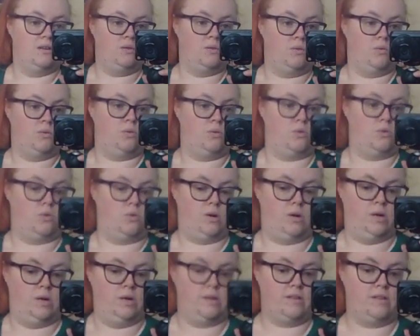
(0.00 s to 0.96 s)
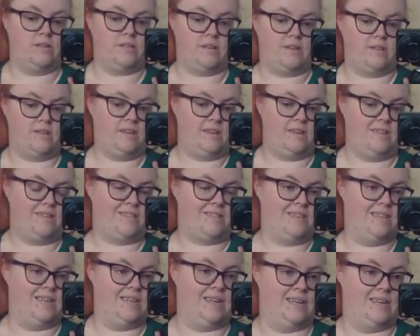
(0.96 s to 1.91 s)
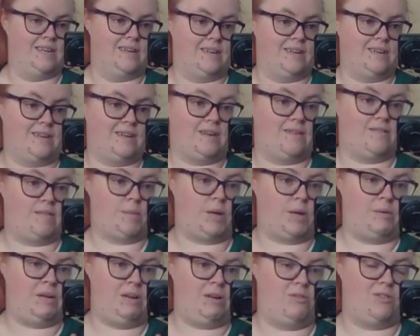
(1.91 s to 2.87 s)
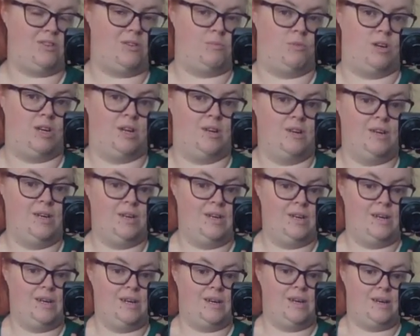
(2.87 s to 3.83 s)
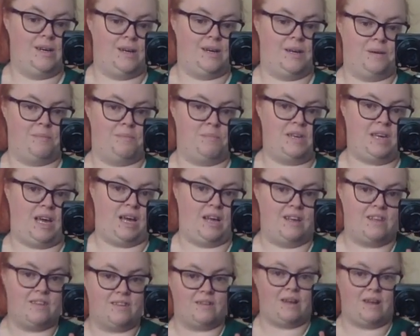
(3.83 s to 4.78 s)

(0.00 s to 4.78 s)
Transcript: or just like this if I'm going out somewhere. But yeah, it's